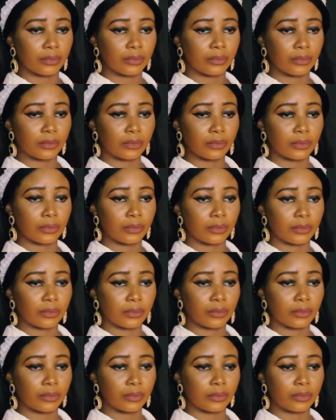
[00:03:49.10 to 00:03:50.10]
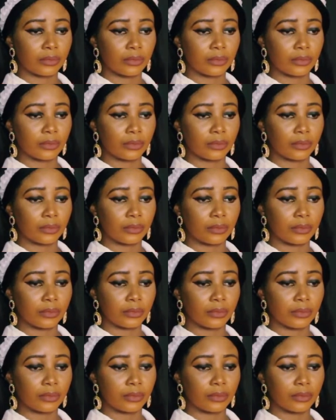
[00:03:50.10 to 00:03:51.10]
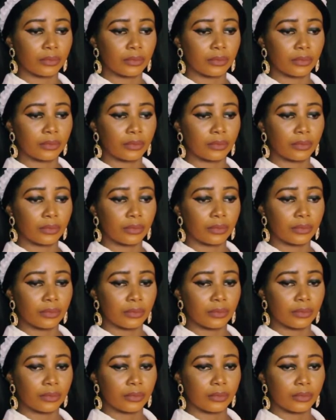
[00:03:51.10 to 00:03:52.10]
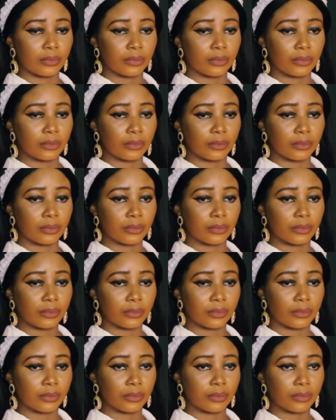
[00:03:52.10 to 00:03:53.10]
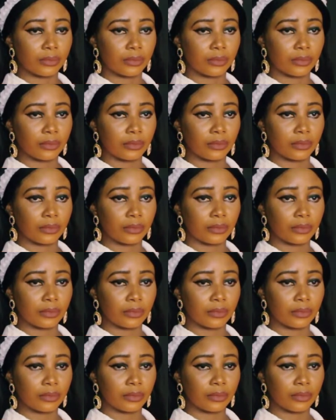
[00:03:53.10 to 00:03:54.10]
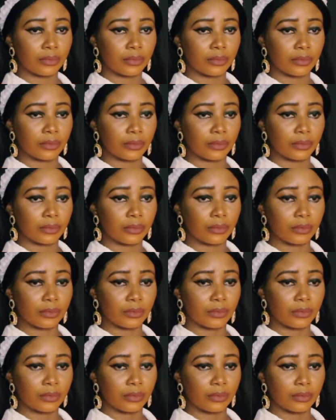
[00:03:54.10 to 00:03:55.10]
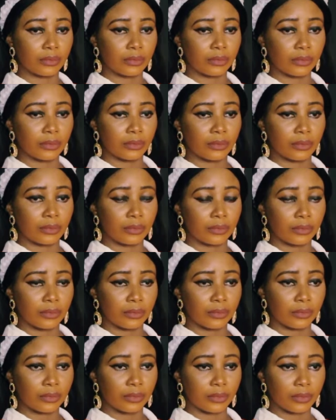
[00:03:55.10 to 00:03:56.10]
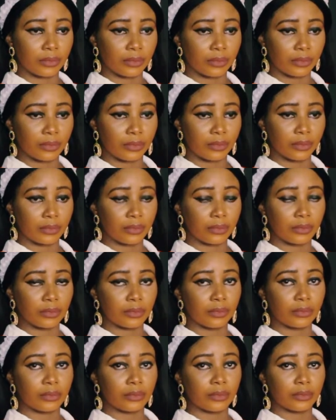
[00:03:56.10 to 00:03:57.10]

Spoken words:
No words are spoken by the person on screen.